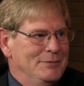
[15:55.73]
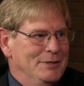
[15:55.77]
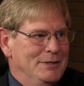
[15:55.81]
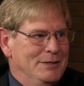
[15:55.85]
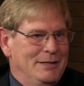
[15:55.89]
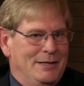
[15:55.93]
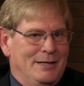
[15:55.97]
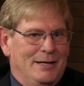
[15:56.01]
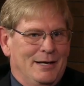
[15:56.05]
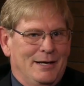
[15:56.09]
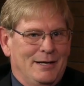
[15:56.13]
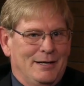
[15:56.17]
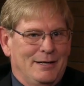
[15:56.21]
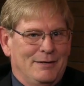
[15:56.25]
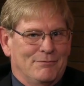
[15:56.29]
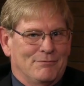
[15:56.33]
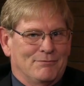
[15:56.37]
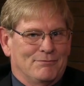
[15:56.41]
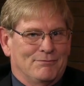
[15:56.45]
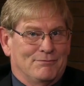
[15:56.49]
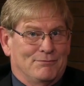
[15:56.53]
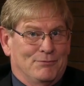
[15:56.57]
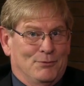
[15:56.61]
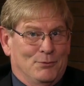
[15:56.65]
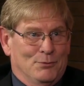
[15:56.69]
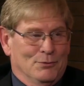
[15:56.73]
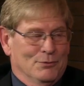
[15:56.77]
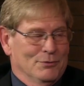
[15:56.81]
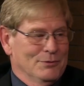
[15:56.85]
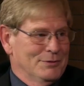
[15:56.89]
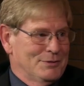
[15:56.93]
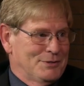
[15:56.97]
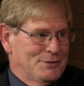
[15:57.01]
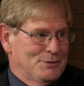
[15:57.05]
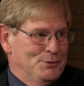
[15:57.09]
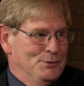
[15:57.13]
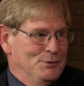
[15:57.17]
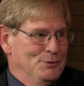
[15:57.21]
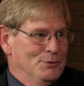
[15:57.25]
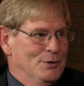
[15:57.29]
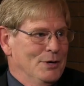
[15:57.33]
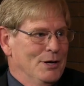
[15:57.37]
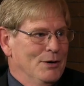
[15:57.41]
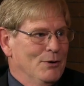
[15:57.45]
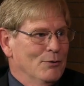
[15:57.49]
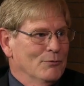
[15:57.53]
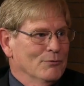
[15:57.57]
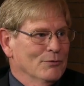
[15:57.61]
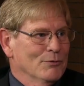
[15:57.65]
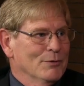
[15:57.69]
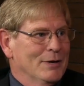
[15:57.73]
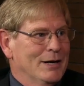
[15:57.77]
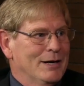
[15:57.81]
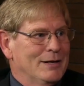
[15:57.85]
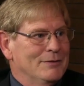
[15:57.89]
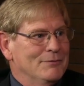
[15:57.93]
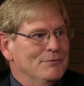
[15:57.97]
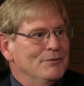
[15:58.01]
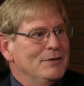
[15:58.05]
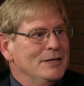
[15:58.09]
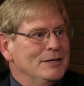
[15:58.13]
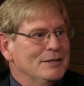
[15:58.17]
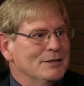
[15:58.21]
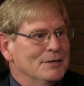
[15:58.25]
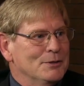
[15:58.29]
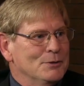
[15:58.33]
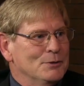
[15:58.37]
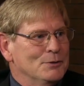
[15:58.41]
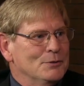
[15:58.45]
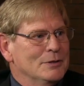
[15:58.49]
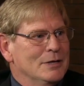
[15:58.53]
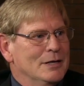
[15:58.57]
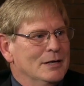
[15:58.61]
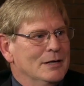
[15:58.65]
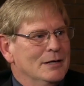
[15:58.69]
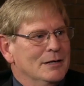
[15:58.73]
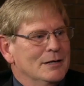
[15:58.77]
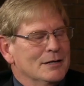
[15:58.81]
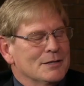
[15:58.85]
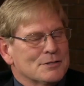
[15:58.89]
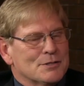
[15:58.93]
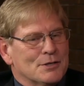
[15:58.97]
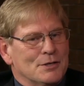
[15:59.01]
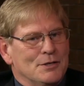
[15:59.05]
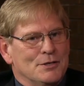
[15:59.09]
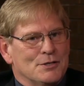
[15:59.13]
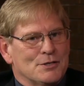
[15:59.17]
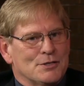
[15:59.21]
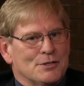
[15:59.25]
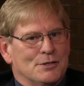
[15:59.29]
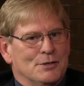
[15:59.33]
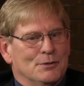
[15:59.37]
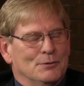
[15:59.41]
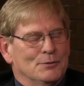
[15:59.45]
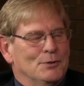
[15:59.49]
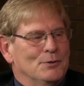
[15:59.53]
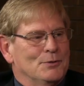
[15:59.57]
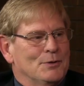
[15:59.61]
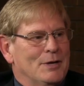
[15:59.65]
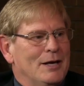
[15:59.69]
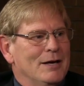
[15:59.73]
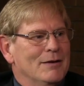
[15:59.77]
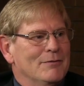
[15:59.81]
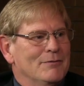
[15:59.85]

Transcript: You need 84 to override a veto. So you still don't have